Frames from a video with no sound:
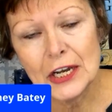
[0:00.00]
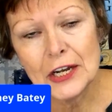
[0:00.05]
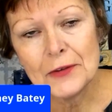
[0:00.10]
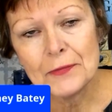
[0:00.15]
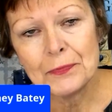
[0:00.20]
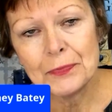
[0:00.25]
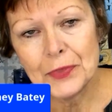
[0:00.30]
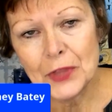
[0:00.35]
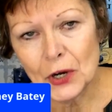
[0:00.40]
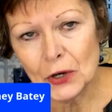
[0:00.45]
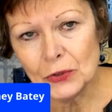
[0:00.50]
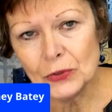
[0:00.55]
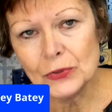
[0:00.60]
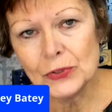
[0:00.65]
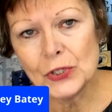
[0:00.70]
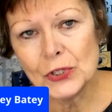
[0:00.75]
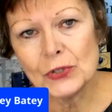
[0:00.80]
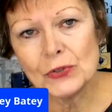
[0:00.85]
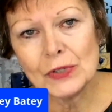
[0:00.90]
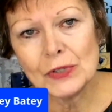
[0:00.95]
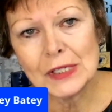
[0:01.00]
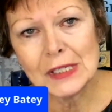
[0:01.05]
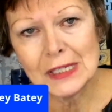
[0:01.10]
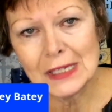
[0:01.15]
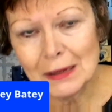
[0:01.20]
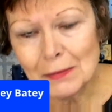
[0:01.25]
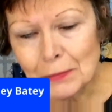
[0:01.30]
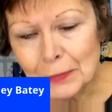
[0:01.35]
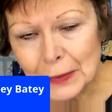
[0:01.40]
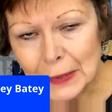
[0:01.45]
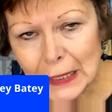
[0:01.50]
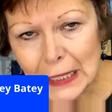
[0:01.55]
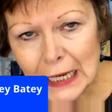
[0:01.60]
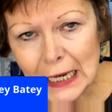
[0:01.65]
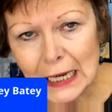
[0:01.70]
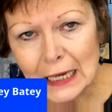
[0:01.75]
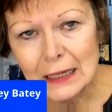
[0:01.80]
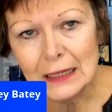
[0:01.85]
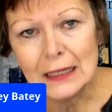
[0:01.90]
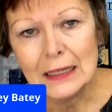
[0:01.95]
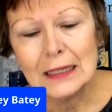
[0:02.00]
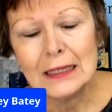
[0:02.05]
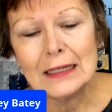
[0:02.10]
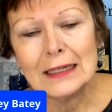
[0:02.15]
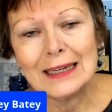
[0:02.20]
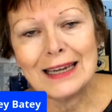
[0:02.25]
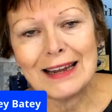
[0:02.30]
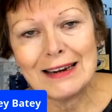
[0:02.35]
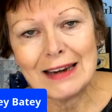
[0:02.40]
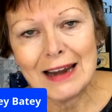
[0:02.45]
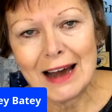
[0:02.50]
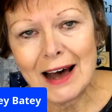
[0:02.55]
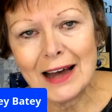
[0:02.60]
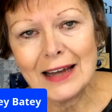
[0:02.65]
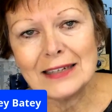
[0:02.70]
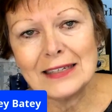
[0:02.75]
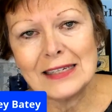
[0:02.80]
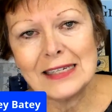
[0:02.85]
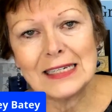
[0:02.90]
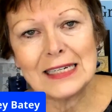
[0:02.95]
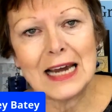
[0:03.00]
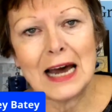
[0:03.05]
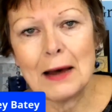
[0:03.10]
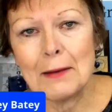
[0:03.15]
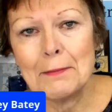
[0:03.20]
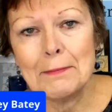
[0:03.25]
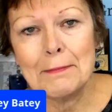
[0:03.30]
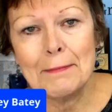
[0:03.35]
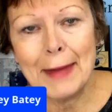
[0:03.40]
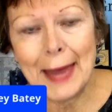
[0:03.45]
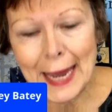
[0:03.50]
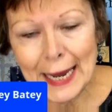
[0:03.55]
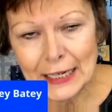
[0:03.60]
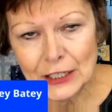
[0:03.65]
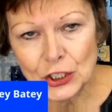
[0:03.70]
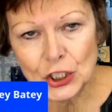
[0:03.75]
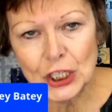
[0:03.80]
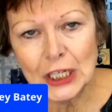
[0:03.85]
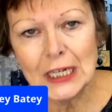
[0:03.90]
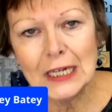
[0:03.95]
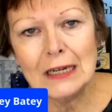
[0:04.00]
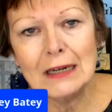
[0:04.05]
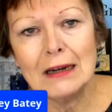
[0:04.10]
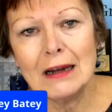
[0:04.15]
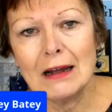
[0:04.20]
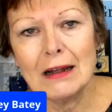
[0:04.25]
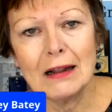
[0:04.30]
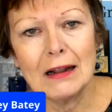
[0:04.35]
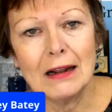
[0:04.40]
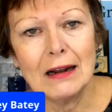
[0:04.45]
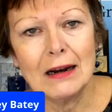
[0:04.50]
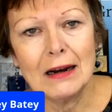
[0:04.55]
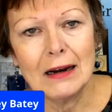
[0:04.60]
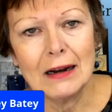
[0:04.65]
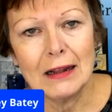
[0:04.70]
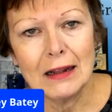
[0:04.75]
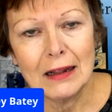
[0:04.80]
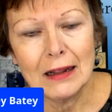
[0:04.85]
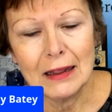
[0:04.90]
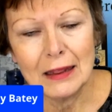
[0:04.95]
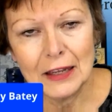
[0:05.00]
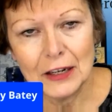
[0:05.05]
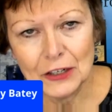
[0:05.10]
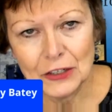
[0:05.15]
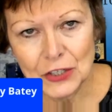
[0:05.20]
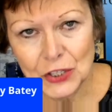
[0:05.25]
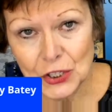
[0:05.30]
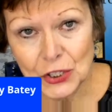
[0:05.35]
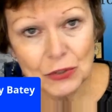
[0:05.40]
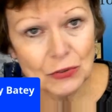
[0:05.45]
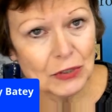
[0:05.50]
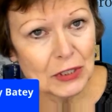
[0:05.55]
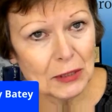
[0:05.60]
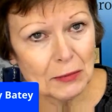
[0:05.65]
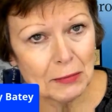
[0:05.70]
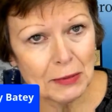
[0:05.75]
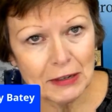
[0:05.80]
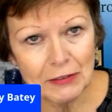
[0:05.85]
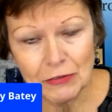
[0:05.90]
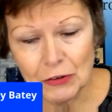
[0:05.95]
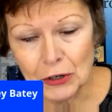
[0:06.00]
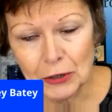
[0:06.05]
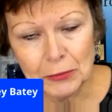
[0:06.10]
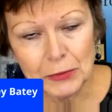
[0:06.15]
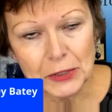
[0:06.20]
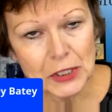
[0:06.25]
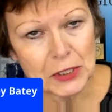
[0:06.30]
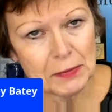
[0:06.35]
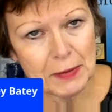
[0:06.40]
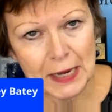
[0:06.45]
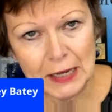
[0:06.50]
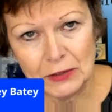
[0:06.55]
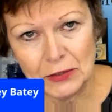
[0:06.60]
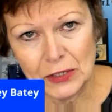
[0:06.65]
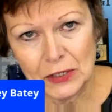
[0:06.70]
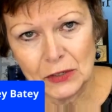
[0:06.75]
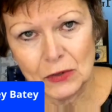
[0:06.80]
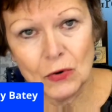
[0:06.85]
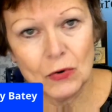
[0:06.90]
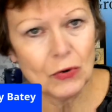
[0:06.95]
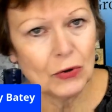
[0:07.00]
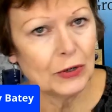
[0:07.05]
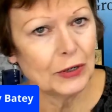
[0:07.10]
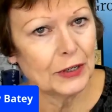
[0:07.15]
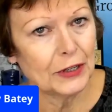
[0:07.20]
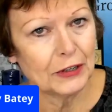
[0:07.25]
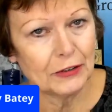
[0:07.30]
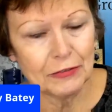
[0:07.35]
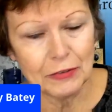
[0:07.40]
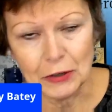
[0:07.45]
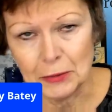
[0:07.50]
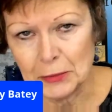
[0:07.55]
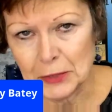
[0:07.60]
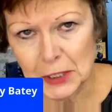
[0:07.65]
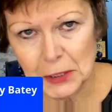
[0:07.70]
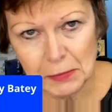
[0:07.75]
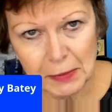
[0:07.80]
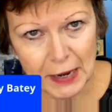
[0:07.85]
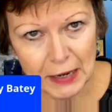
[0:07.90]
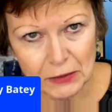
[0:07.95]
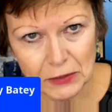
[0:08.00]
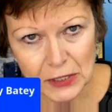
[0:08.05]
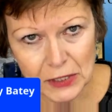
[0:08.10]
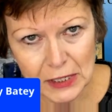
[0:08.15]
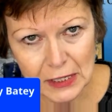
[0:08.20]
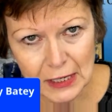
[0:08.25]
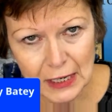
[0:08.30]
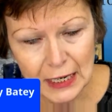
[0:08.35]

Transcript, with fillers: those who simply cannot stop bashing their soon to be former spouse or their former spouse.